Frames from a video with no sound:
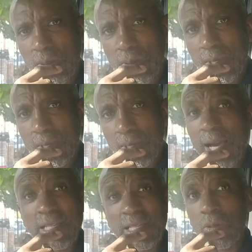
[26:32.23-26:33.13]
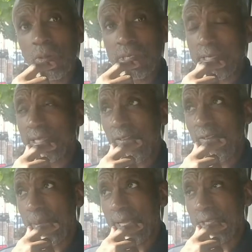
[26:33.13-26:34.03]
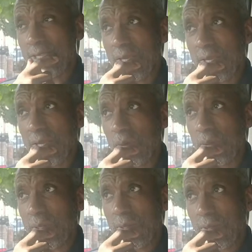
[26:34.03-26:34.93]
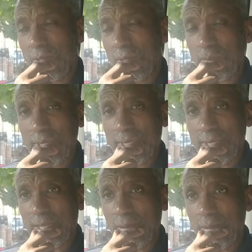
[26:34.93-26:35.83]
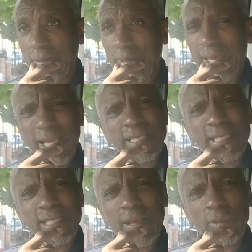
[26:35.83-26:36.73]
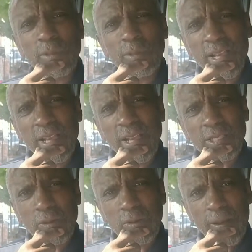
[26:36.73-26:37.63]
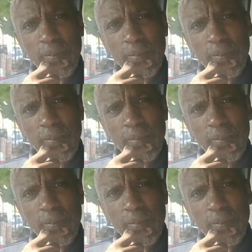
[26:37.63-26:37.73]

That guy knows his stuff, man. He's really good. He's really technical. Is he some sort of professor or something?